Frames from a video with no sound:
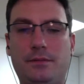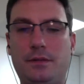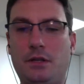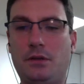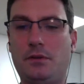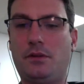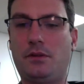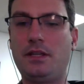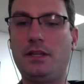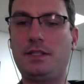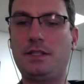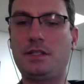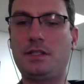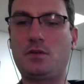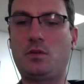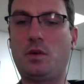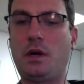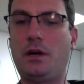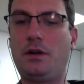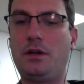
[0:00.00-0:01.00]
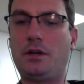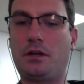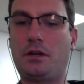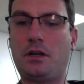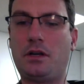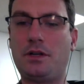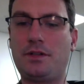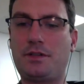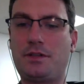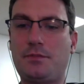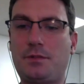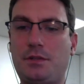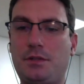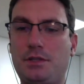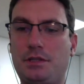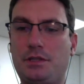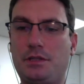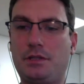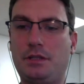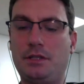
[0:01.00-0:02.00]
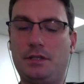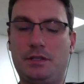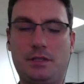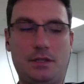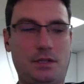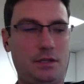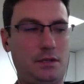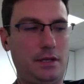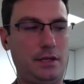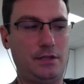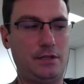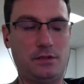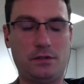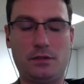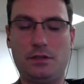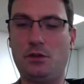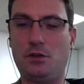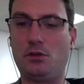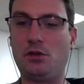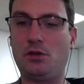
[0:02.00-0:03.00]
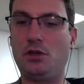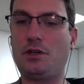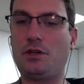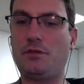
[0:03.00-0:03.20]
this is where your customers is you're looking